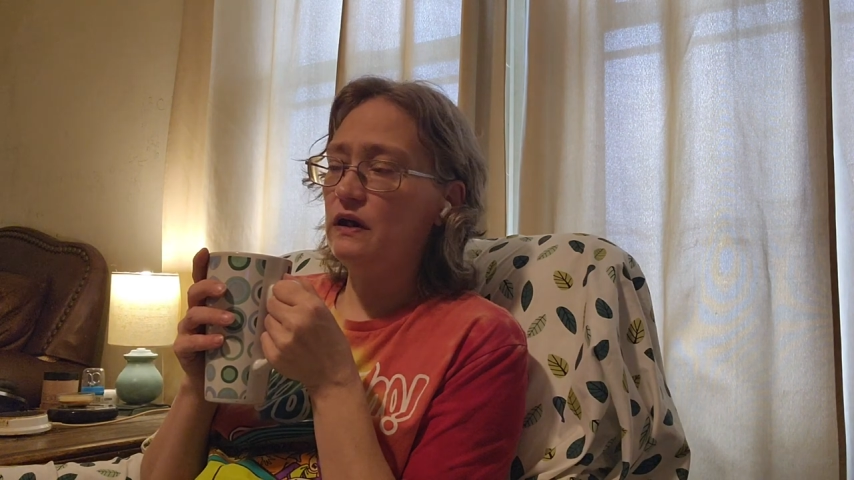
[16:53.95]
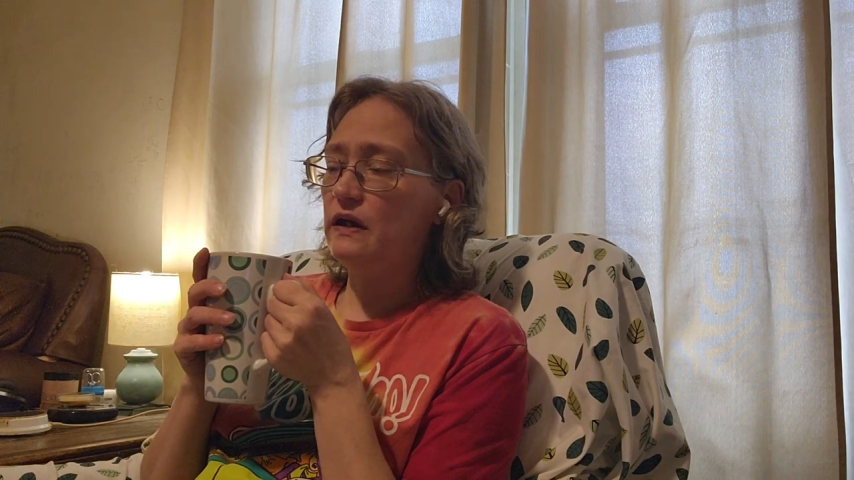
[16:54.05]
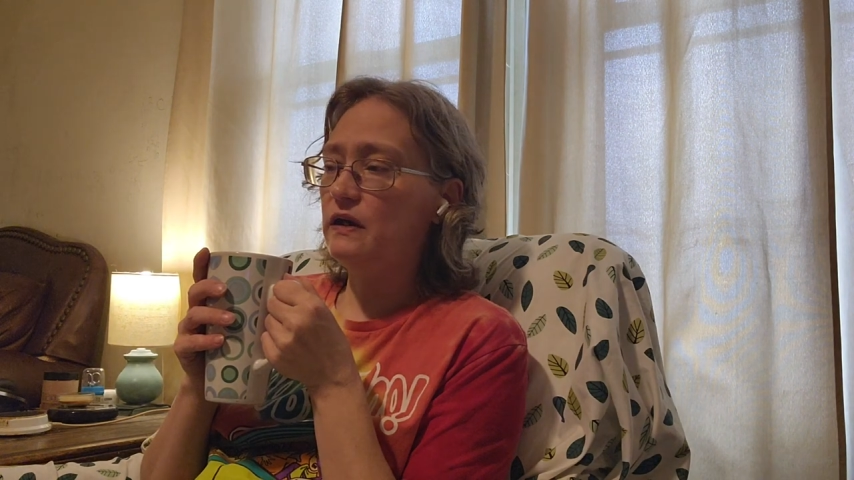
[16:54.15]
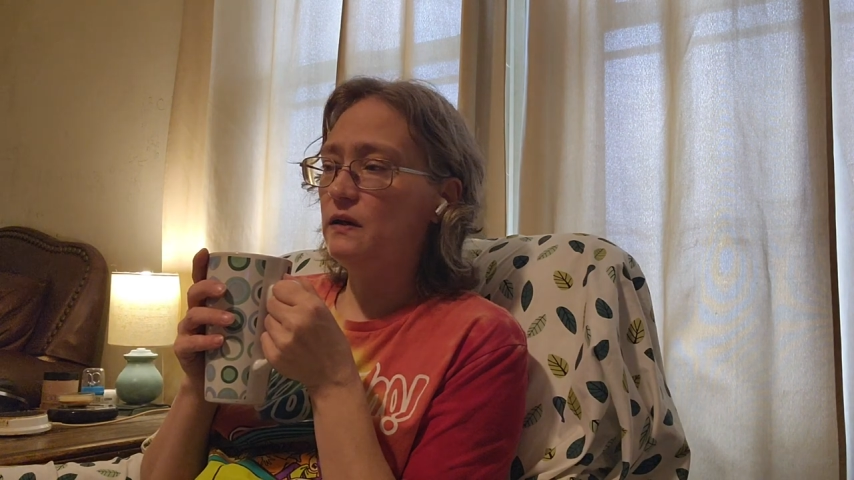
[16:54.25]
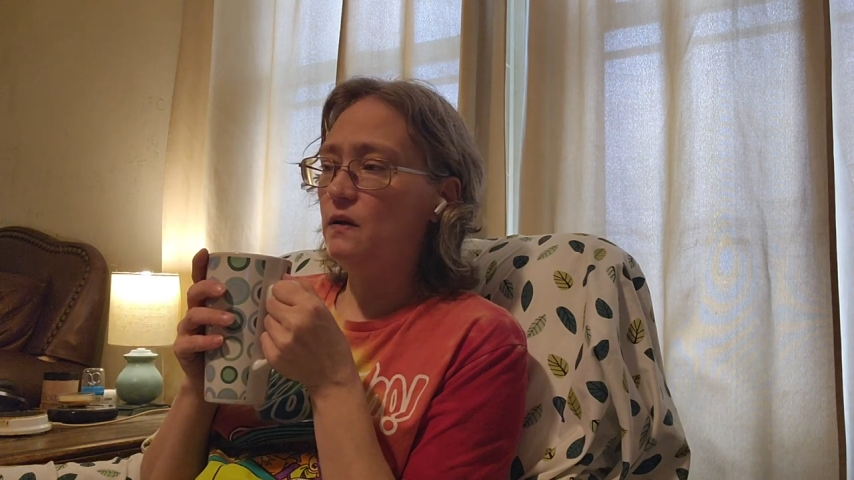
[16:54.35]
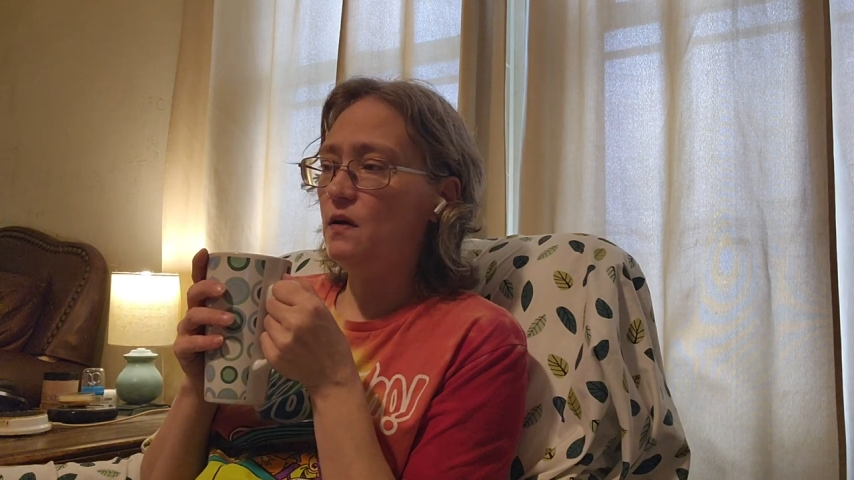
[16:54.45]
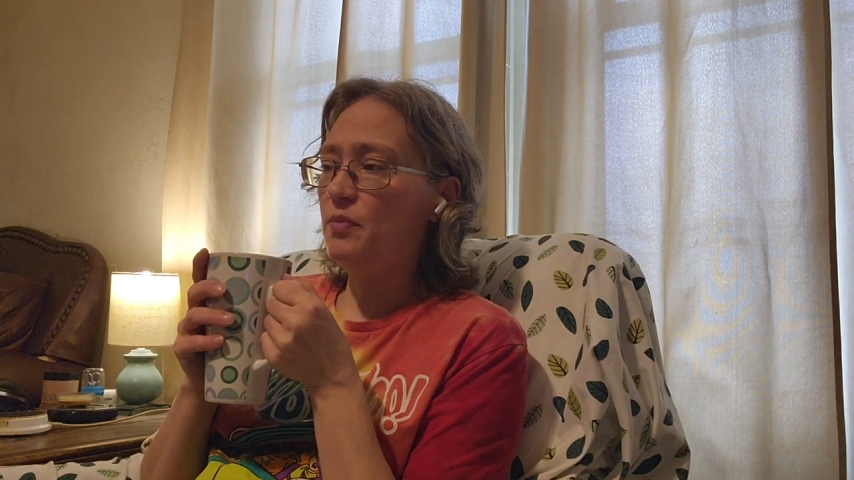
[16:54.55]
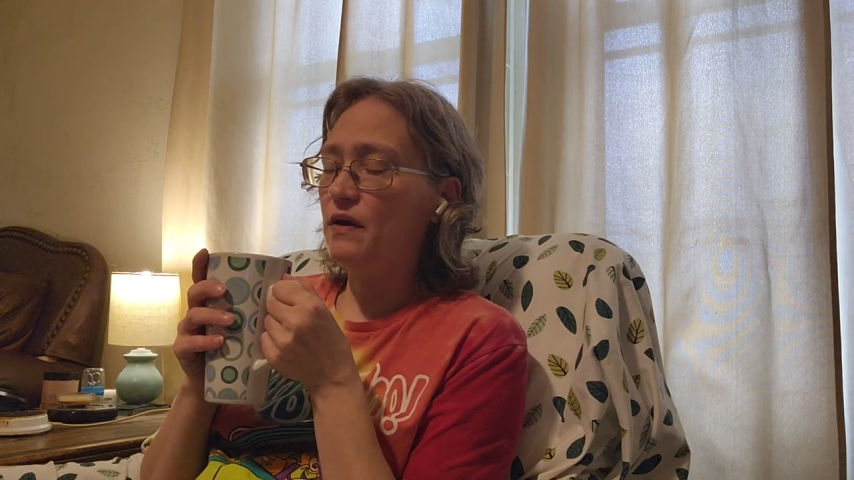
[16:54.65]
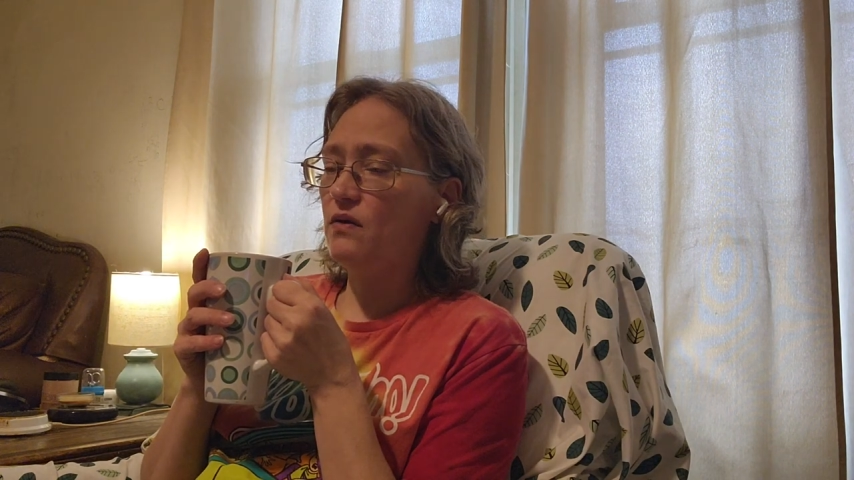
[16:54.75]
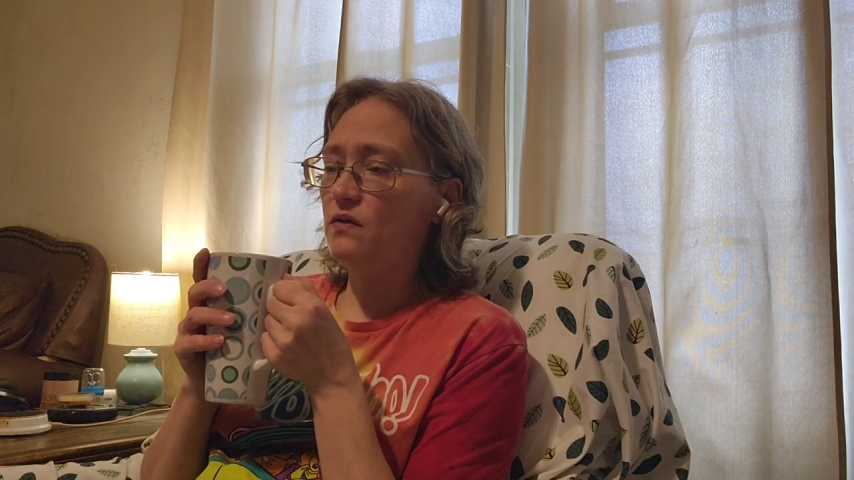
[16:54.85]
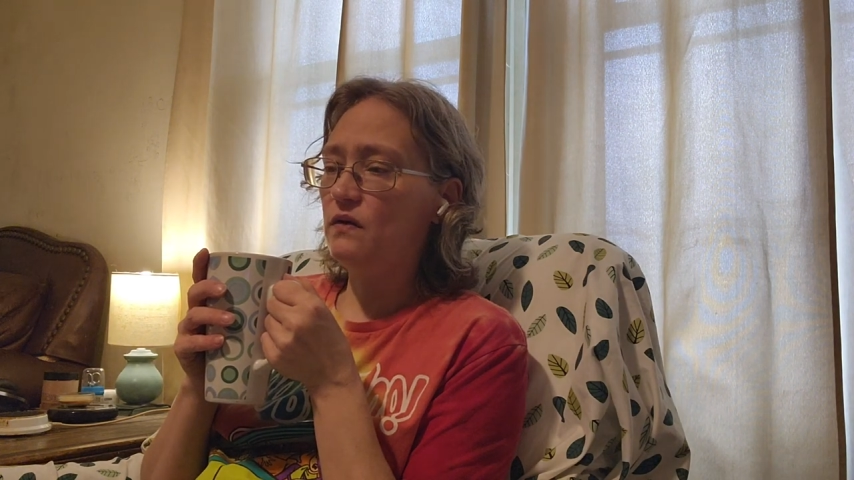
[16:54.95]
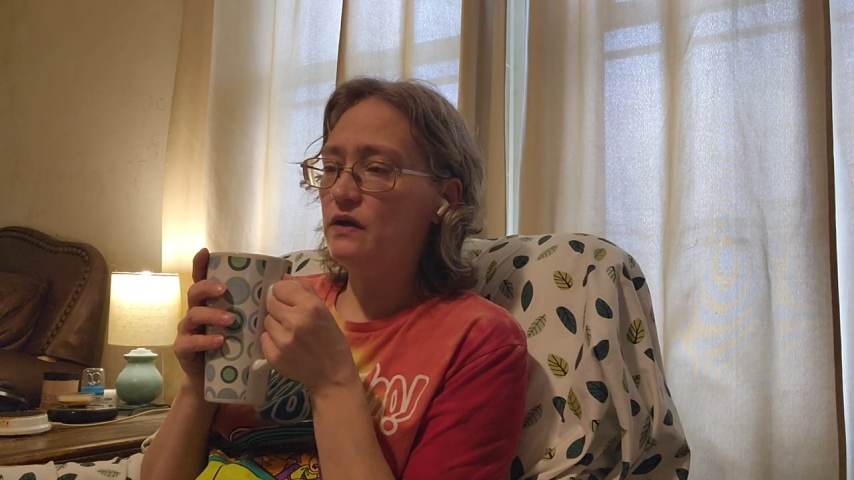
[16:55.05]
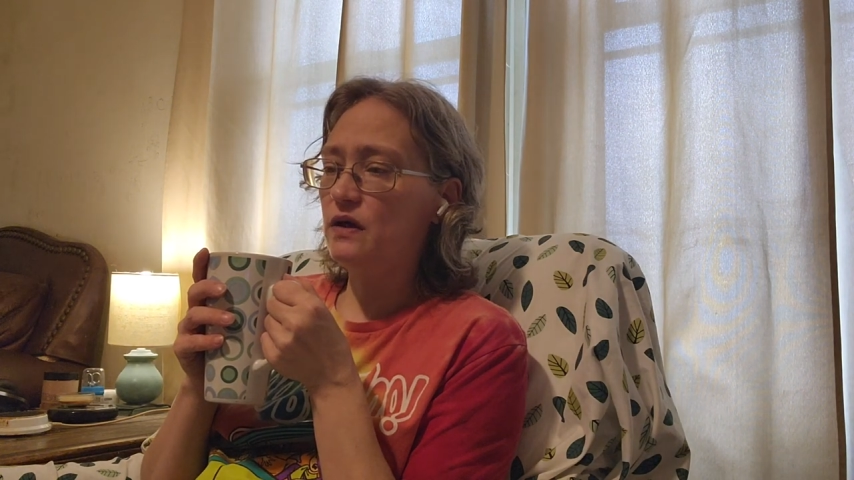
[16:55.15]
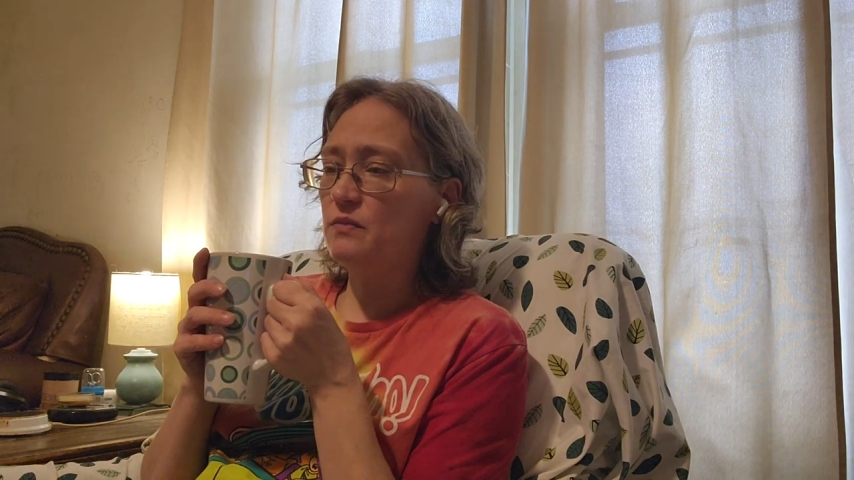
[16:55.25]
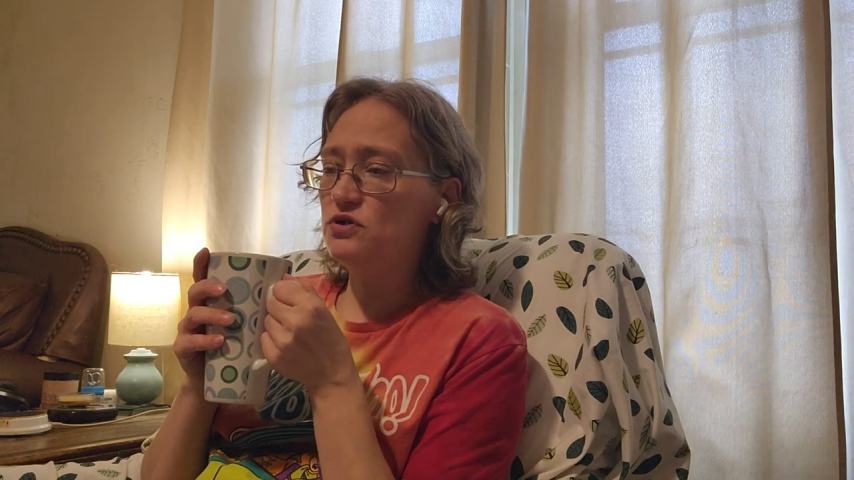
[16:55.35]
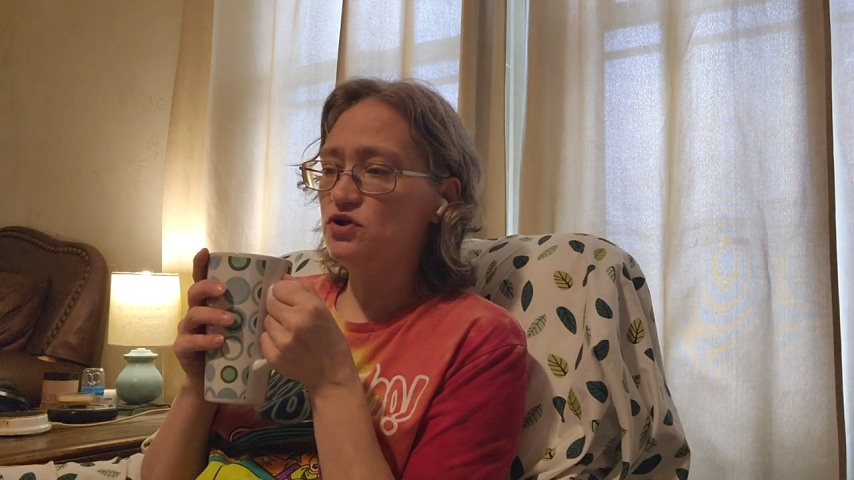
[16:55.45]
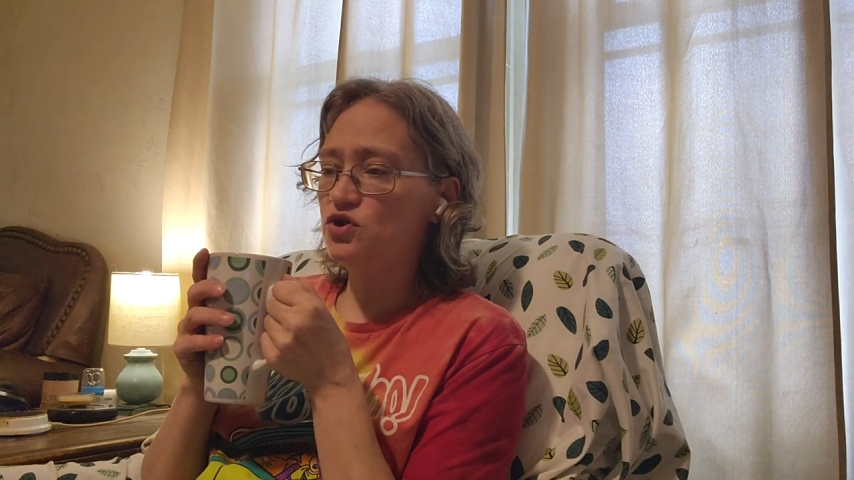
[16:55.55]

in apparel in the commission